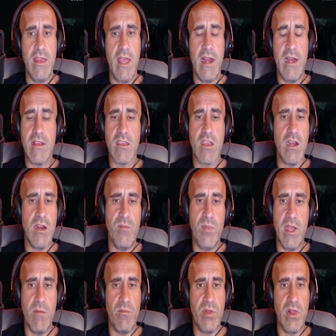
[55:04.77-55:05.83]
then it's going to
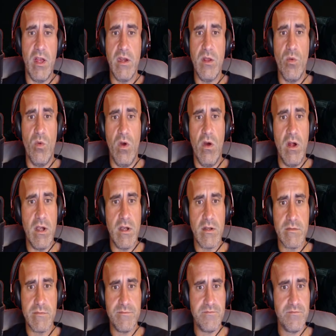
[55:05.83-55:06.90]
be a bloody war.
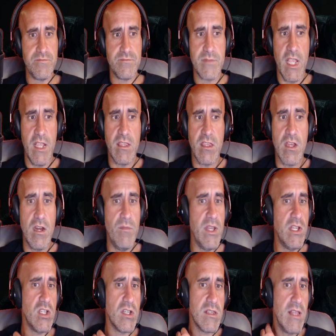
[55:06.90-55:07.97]
It's going
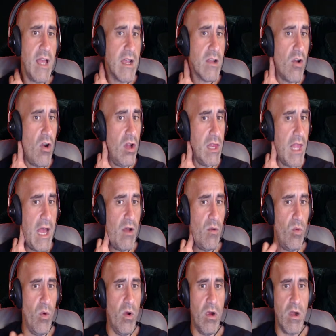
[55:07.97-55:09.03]
to be just like
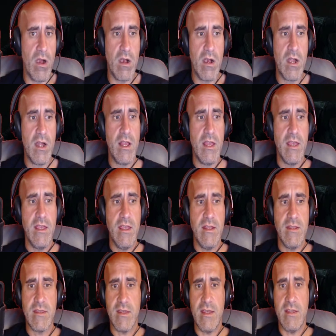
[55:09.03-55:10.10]
all-out war
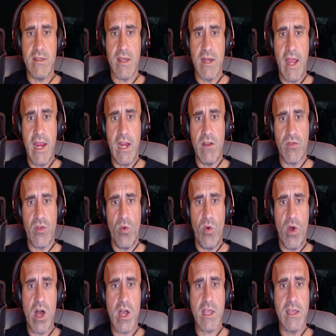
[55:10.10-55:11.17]
in Season 8 of The
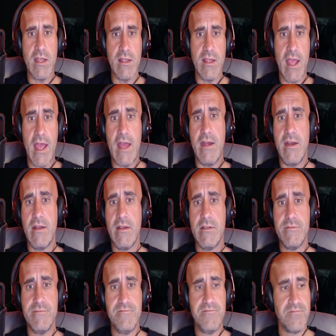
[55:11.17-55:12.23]
Walking Dead.
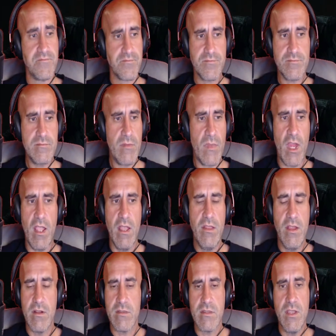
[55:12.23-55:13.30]

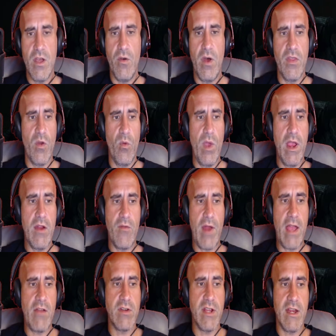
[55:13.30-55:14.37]
There's no other way
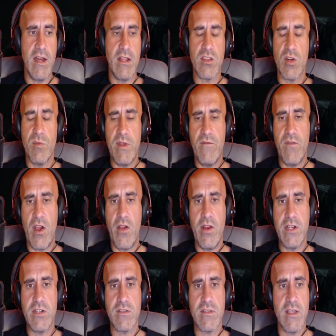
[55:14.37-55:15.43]
around it. And it's going to be
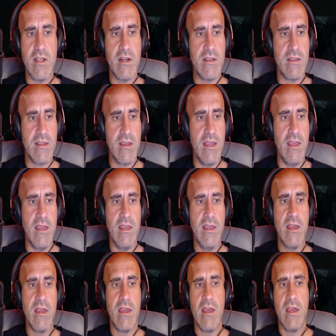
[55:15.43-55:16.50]
very interesting to
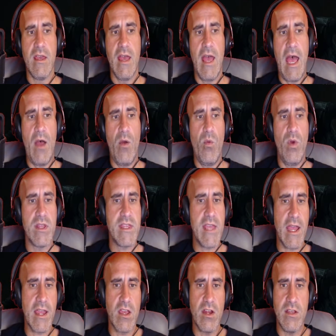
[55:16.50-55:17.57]
see
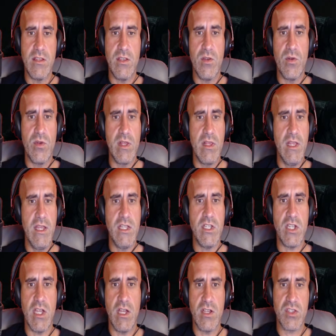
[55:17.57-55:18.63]
what's that going to do to
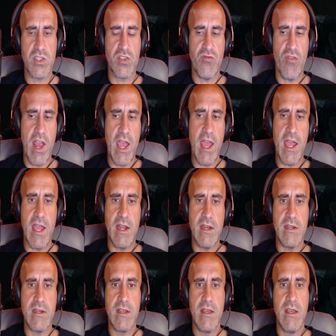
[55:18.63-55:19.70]
Alicia,
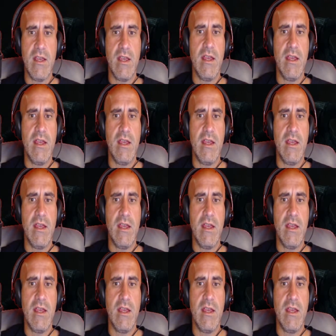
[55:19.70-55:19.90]
Strand,